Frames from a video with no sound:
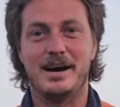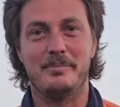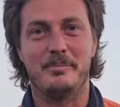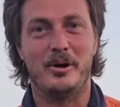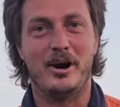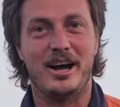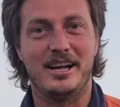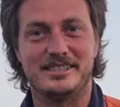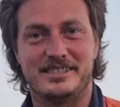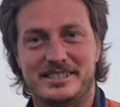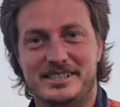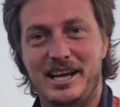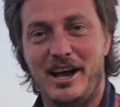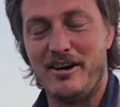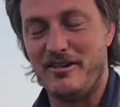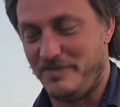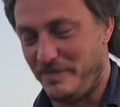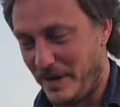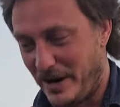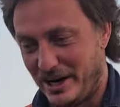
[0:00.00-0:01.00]
by
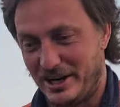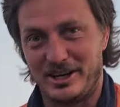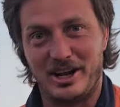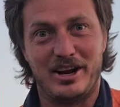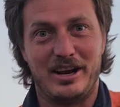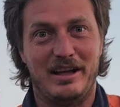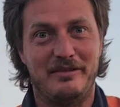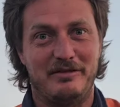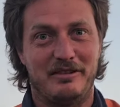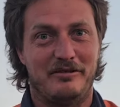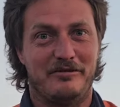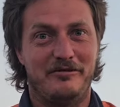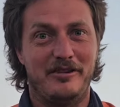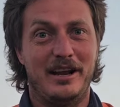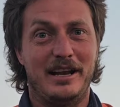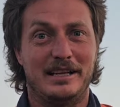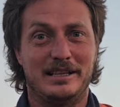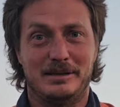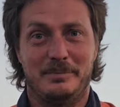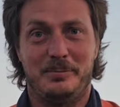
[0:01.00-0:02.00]
itself, but I don't have the
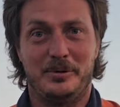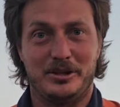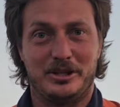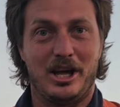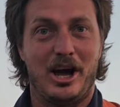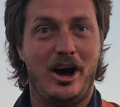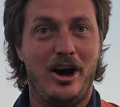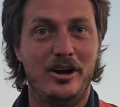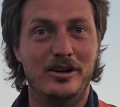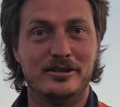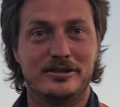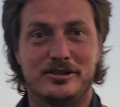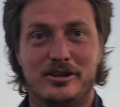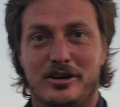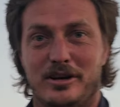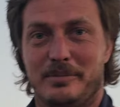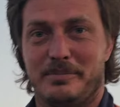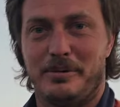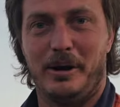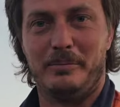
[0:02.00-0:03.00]
fitting to put the hose on
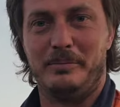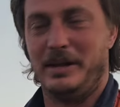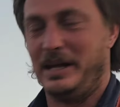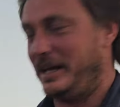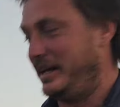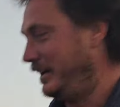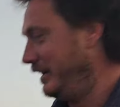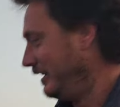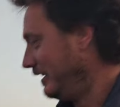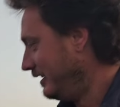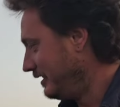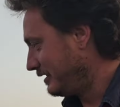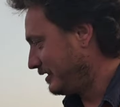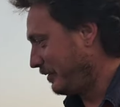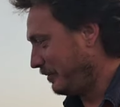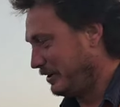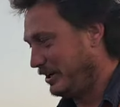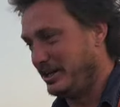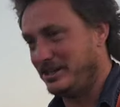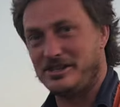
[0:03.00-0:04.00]
it properly,
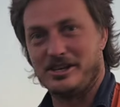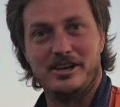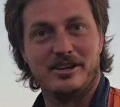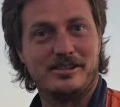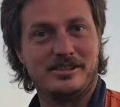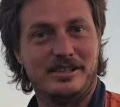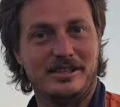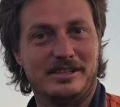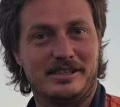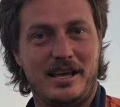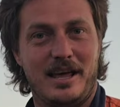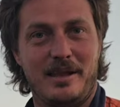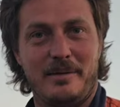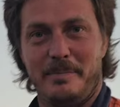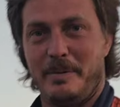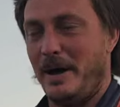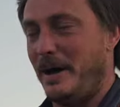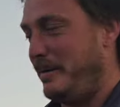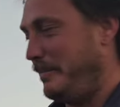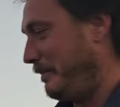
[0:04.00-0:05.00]
so we're just using this other
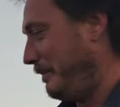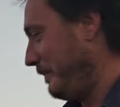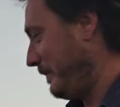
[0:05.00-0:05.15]
pump.